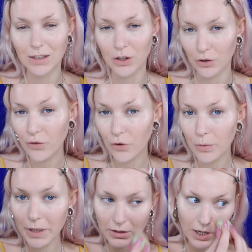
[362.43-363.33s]
good for
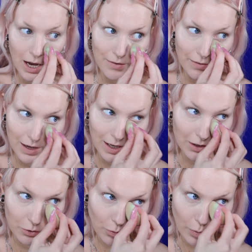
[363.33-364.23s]
me to have
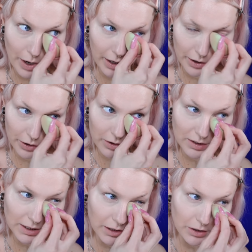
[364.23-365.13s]
a drier
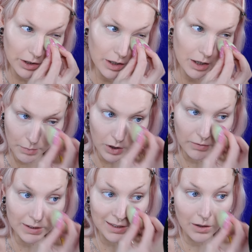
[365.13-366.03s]
concealer. But
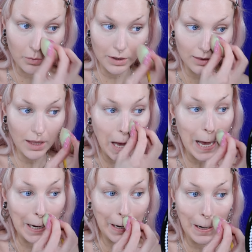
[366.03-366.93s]
obviously with
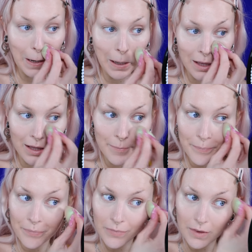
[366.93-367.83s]
that,
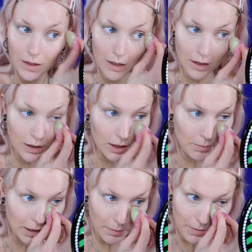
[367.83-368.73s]
it can
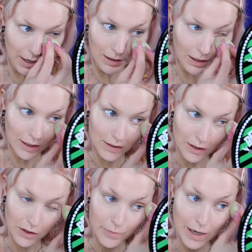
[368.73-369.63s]
make my lines
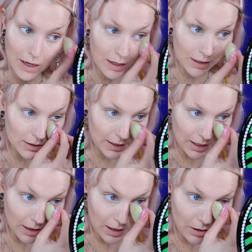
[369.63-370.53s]
under my eyes
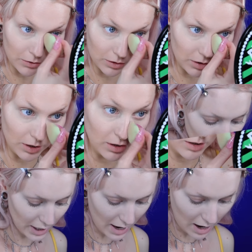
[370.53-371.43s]
stand out.
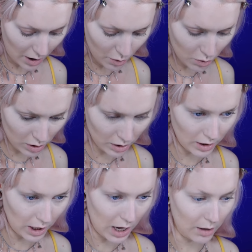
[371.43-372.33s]
Now,
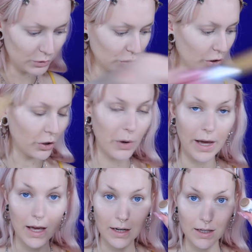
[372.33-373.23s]
I'm just gonna go
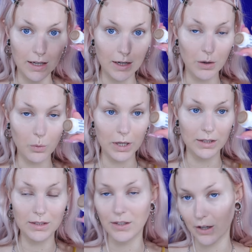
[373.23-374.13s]
ahead in
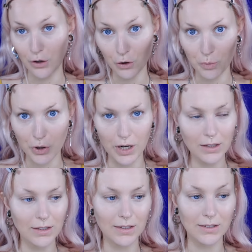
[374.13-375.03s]
with not a new
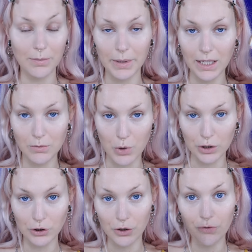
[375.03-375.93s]
product. This is the Baked
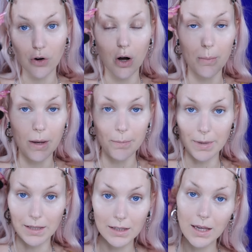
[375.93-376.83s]
Bronzer from
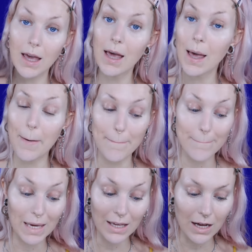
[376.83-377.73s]
Milk
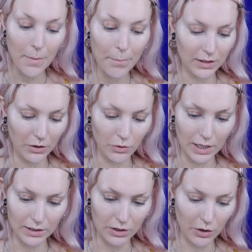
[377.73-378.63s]
Makeup that you
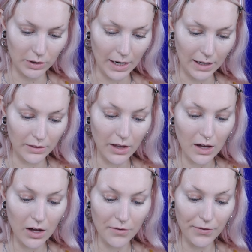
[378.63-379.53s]
guys know that I
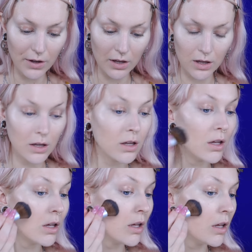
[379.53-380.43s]
love
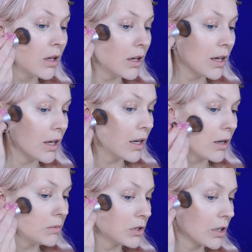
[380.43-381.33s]
and
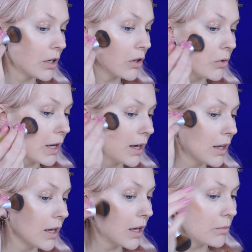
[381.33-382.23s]
I'm just gonna go
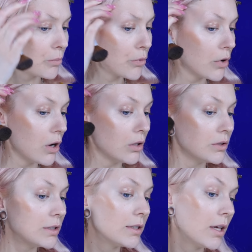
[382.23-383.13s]
ahead and
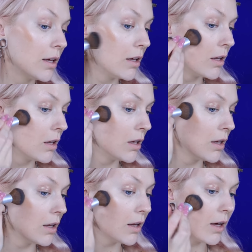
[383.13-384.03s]
bronze
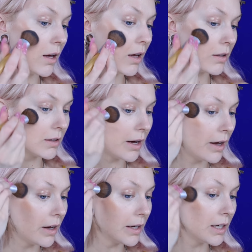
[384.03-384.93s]
a
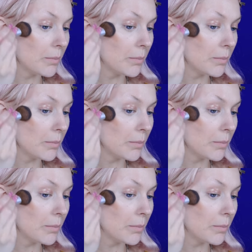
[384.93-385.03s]
tiny